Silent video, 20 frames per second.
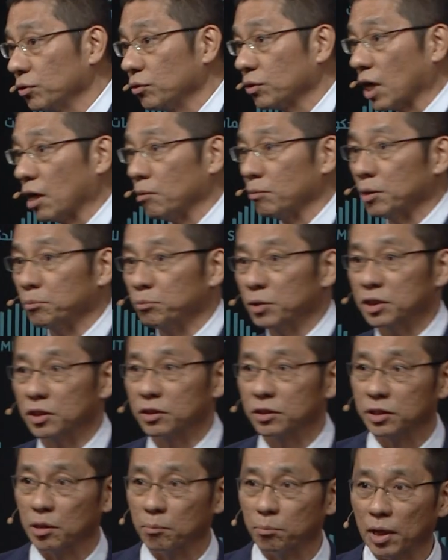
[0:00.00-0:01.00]
you come and
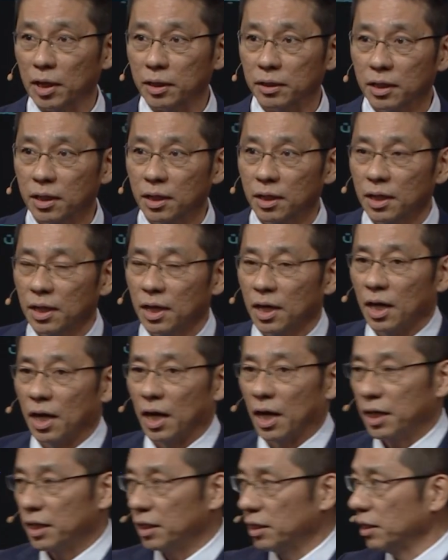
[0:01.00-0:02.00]
visit Japan.
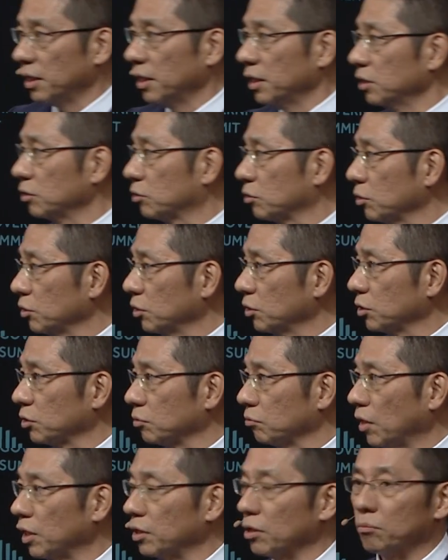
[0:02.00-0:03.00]
I introduce
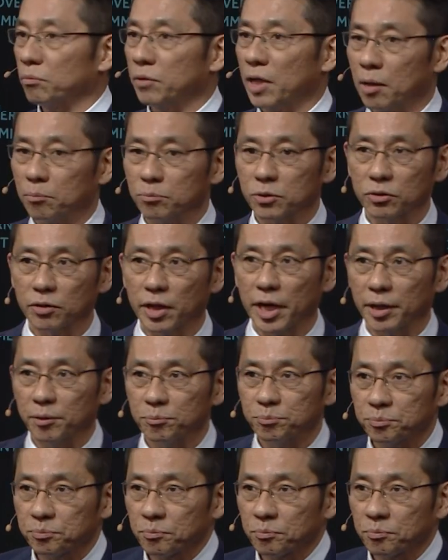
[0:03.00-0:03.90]
one of them today.